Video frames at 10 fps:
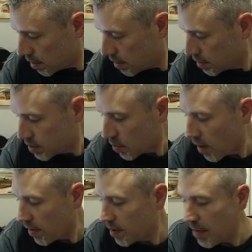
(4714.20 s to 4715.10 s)

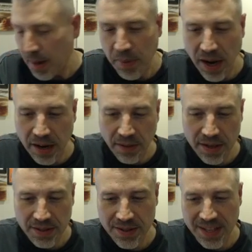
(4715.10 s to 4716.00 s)
Surrounded by pod
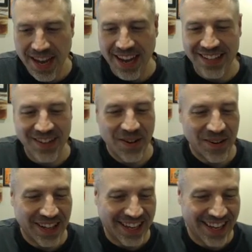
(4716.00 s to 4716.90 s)
racers. Yeah,
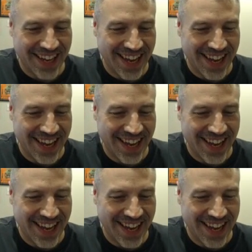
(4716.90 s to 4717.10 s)
totally.